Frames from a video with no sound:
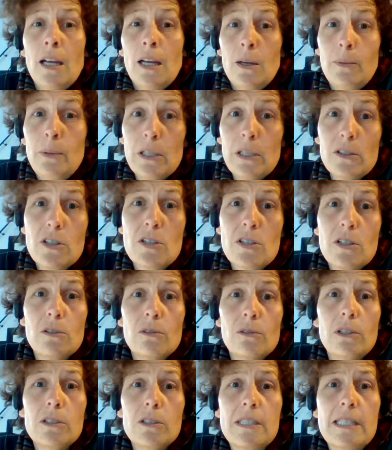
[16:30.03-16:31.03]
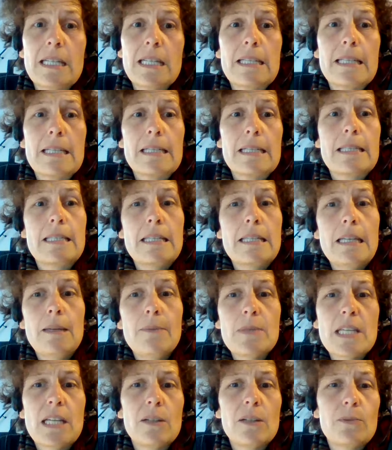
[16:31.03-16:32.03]
We also looked at the
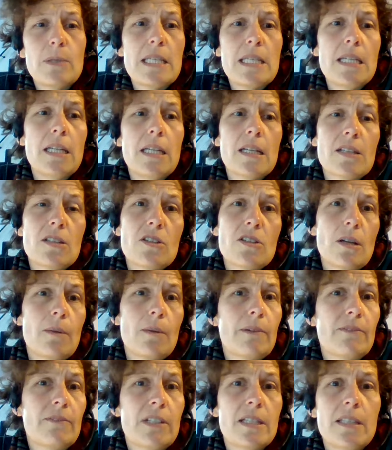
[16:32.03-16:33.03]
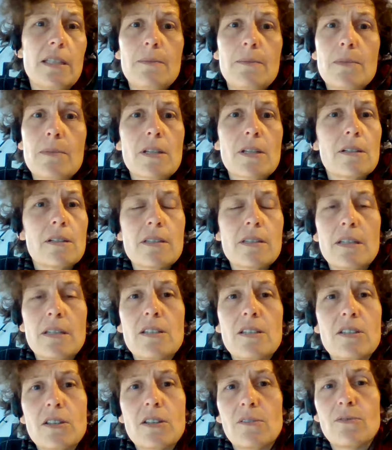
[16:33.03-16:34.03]
teams, and we see that some of the teams
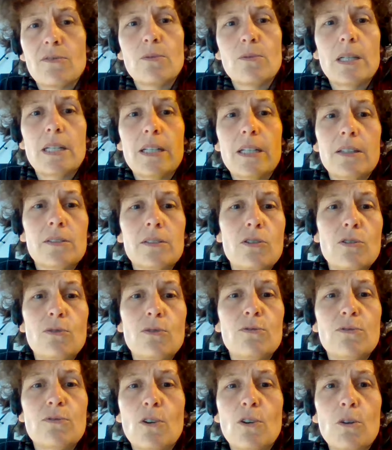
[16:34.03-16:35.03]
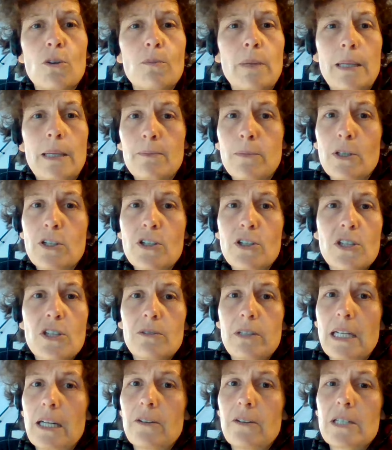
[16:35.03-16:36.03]
consist of 1 to 4 members,
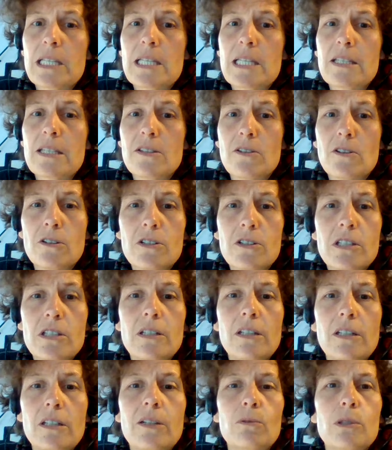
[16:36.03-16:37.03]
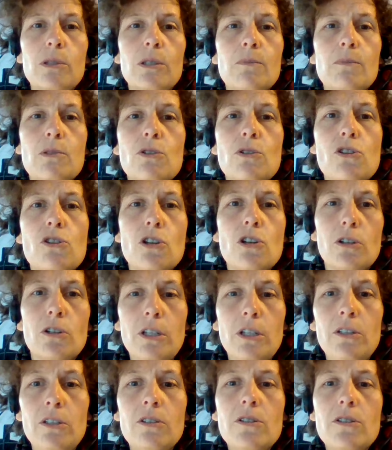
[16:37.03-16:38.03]
so there is certainly room to
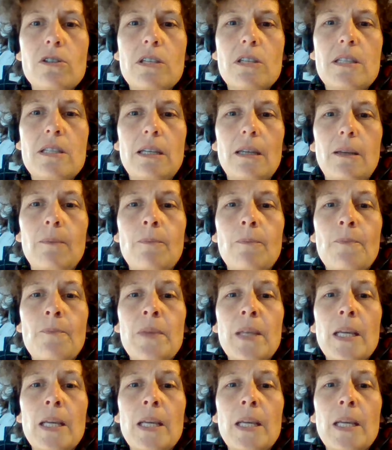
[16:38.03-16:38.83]
join those teams,